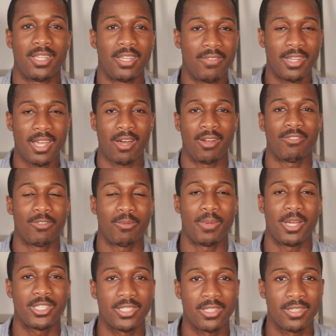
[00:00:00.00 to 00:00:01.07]
in giving out
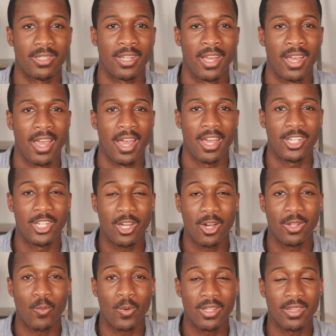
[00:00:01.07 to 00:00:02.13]
information you
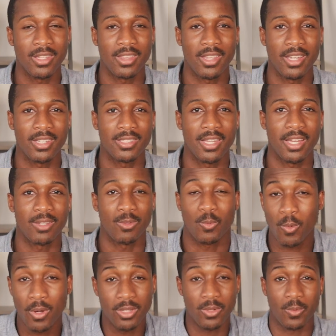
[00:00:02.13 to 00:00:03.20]
know, one of the things that,
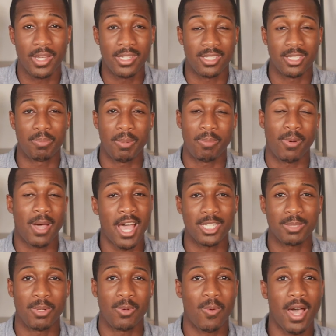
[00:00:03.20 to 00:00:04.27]
one of the reasons people
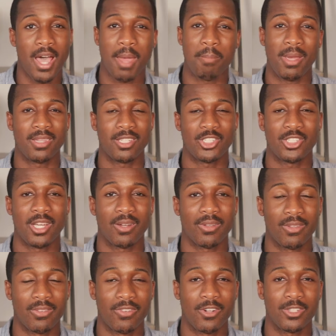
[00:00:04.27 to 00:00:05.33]
ask me why I made this
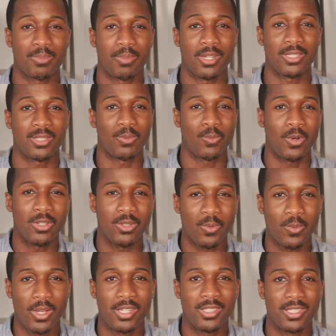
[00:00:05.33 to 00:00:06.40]
channel in the first place, and one of
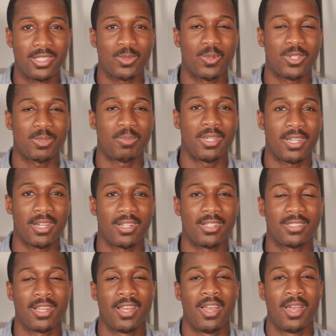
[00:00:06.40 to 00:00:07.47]
the reasons was
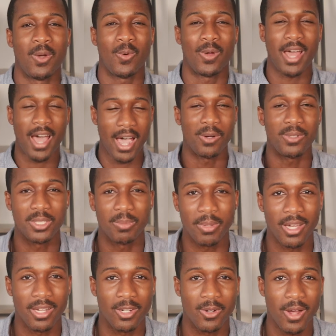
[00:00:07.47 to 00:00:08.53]
because when I was
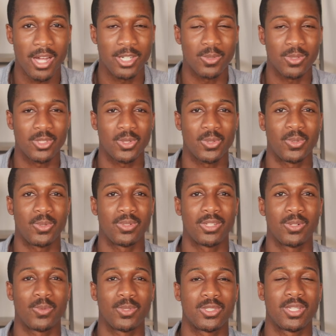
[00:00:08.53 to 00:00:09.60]
applying to graduate
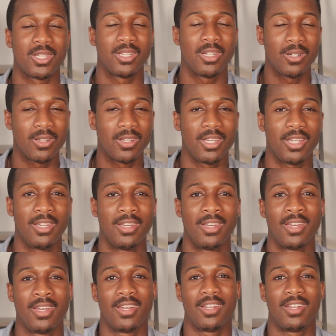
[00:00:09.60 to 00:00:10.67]
school, there was
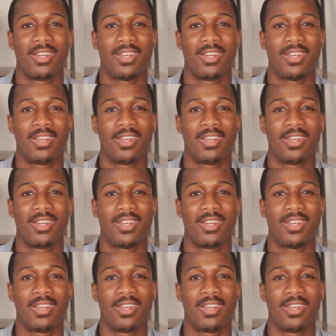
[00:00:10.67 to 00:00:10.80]
literally